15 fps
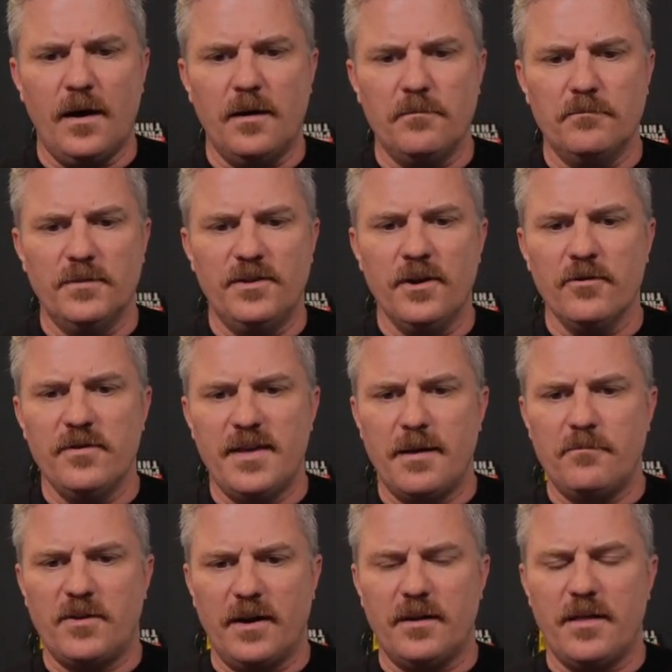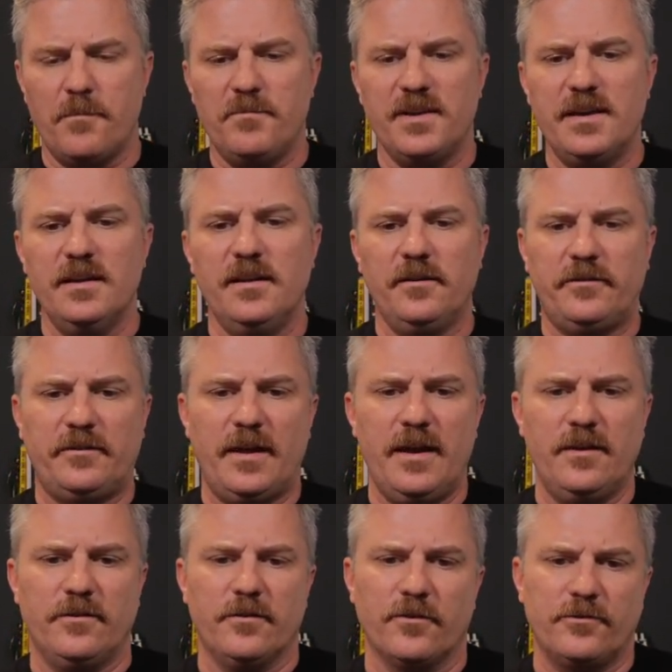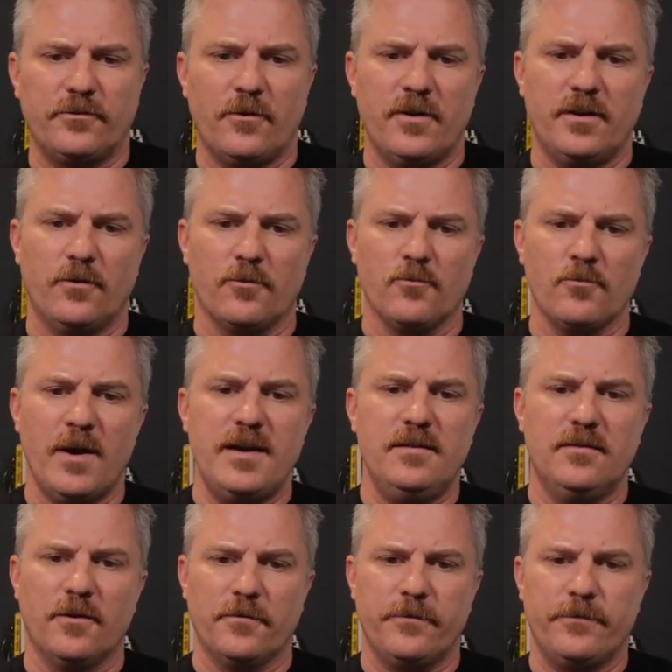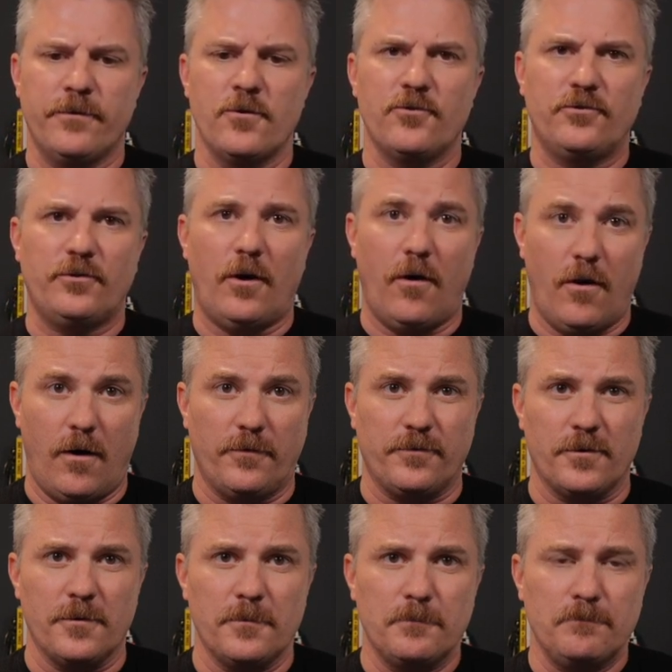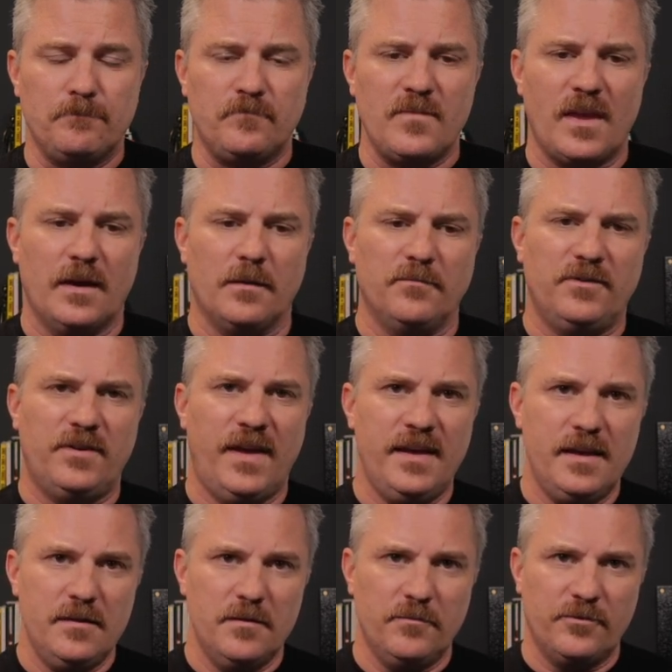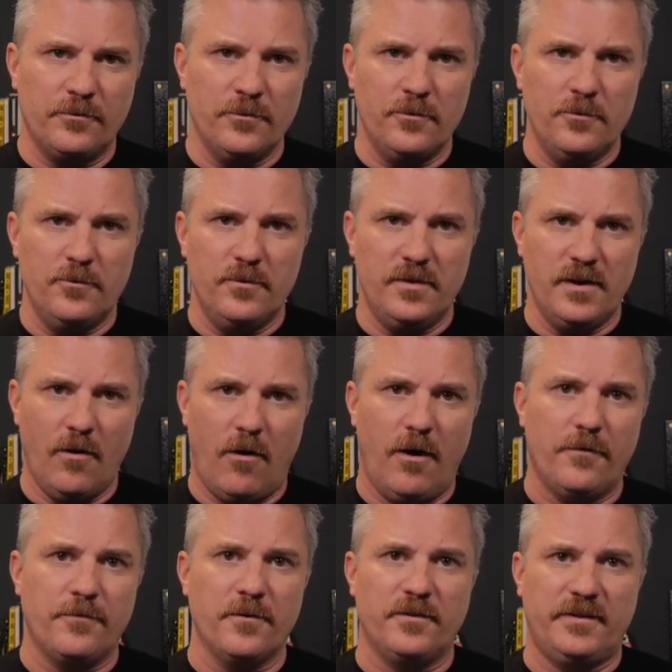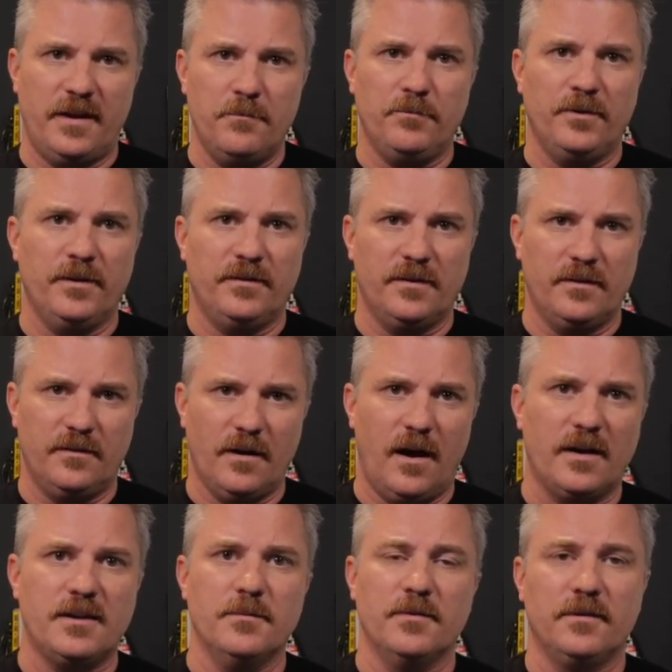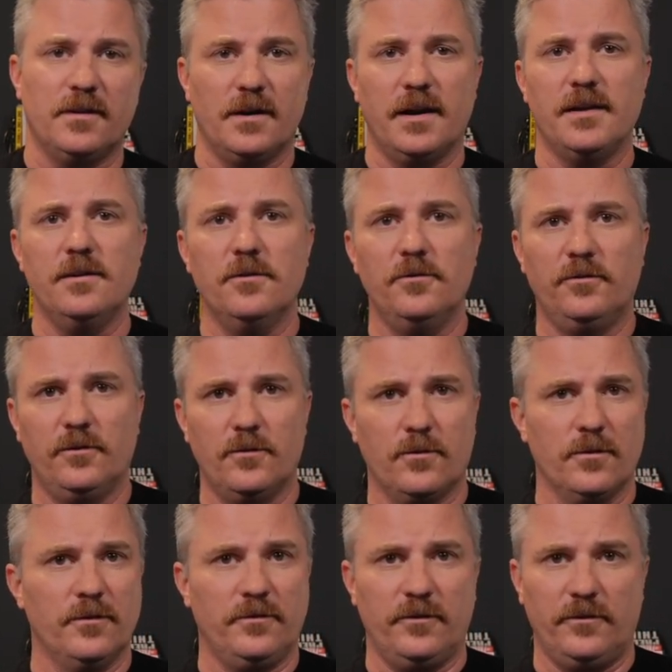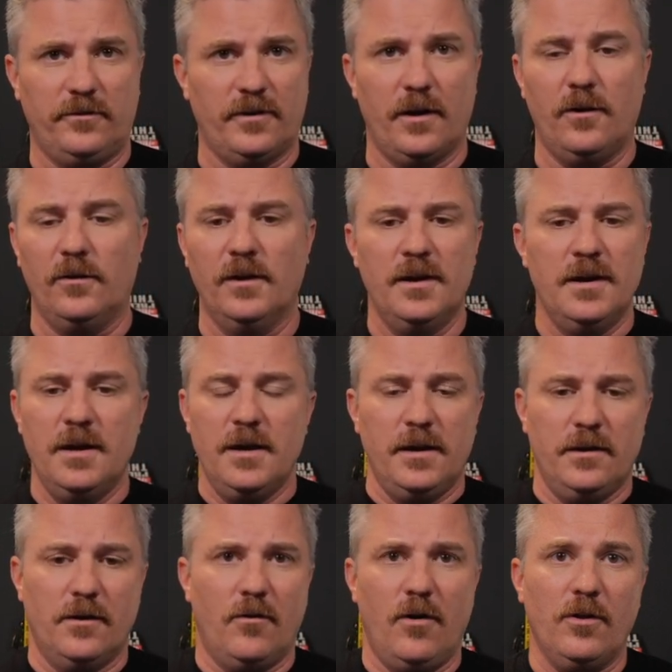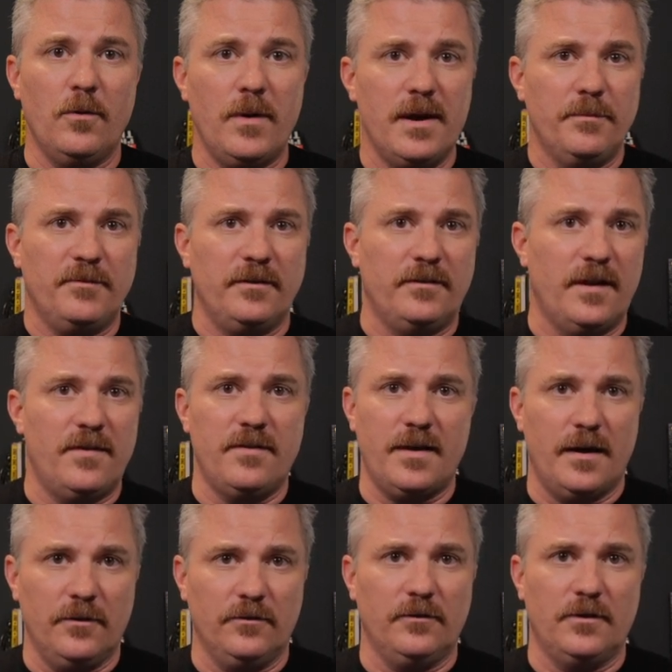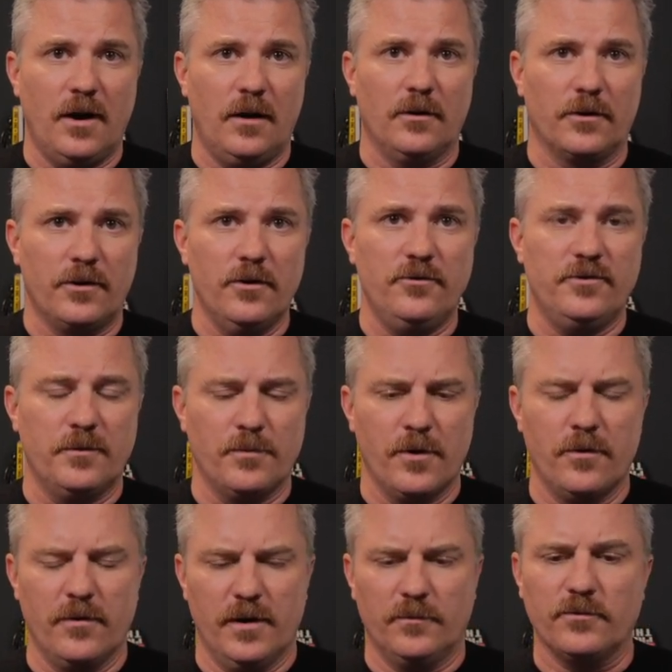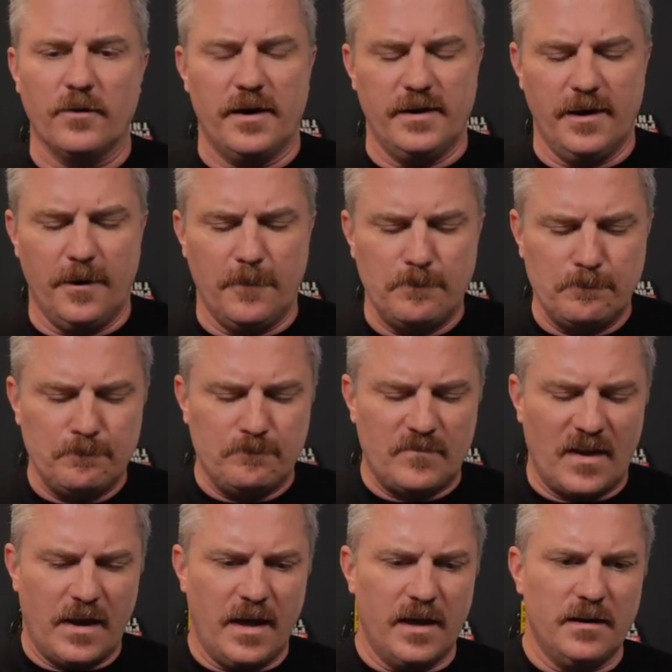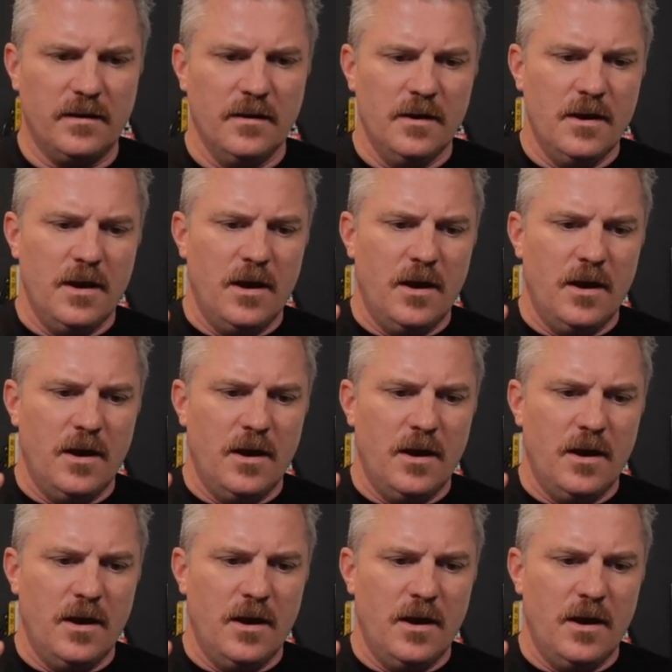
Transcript: Um, but they're in that kind of that beginning stage and they're starting to write their first offer. And I'm taking them through the offer template and document that I use in order to sell, you know, all the way up to $10,000 coaching programs right now. And